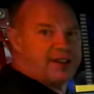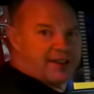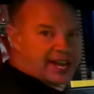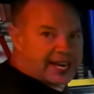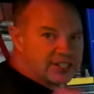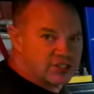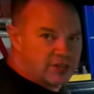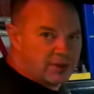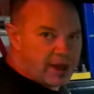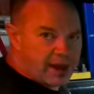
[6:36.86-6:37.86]
I got your
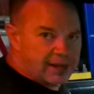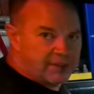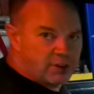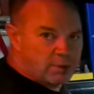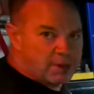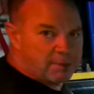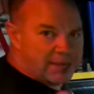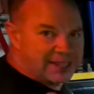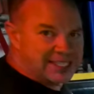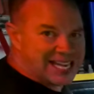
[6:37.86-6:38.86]
new Holley fuel pump
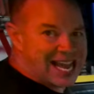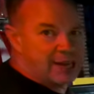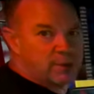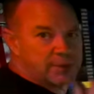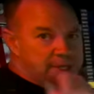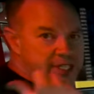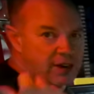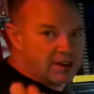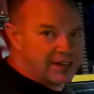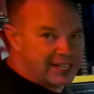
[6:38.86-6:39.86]
in the tank with a
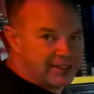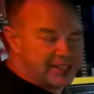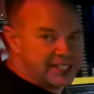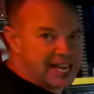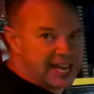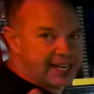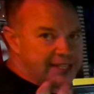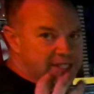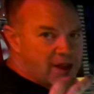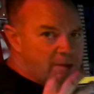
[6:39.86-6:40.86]
return in the tank.
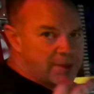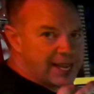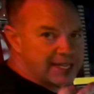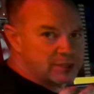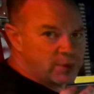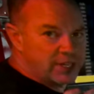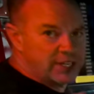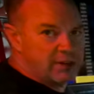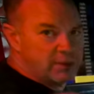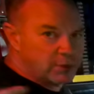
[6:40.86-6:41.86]
It's all made as one
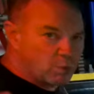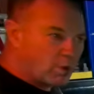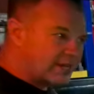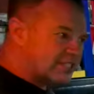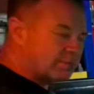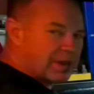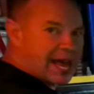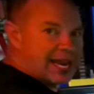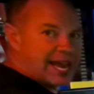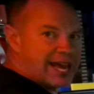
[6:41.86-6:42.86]
unit with one supply
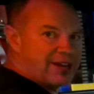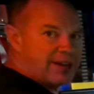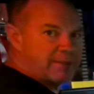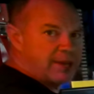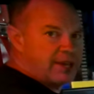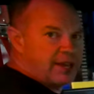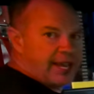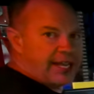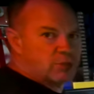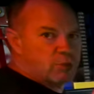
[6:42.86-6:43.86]
line up.
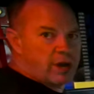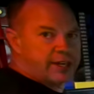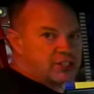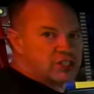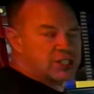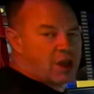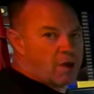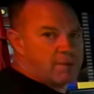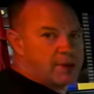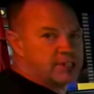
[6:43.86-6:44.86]
It's running so
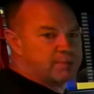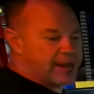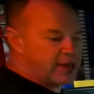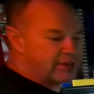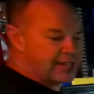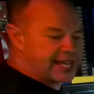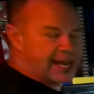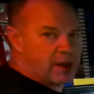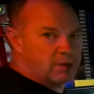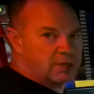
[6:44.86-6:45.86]
much better than that
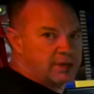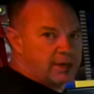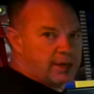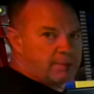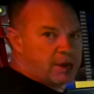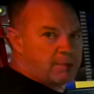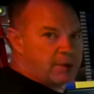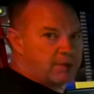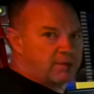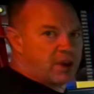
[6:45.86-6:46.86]
old pump
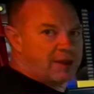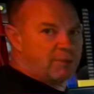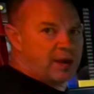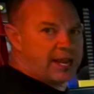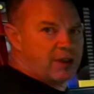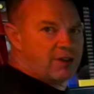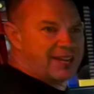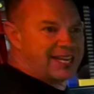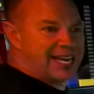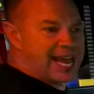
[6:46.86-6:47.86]
on the frame rail,
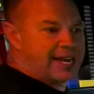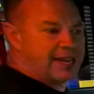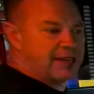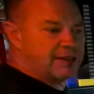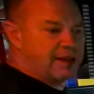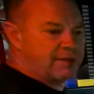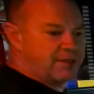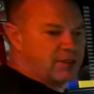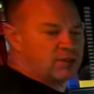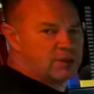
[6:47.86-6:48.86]
and it had a
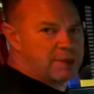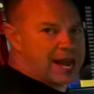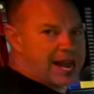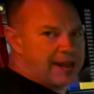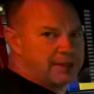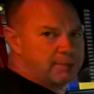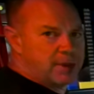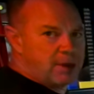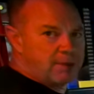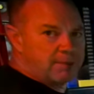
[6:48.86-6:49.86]
filter behind the
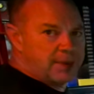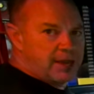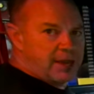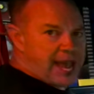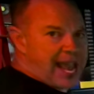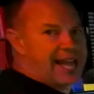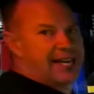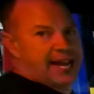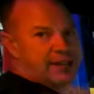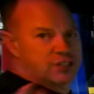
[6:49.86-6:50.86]
pump, and it
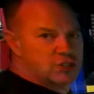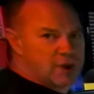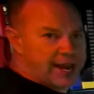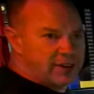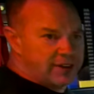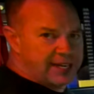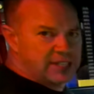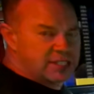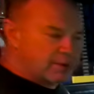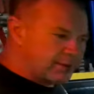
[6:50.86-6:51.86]
had a strainer in it, so it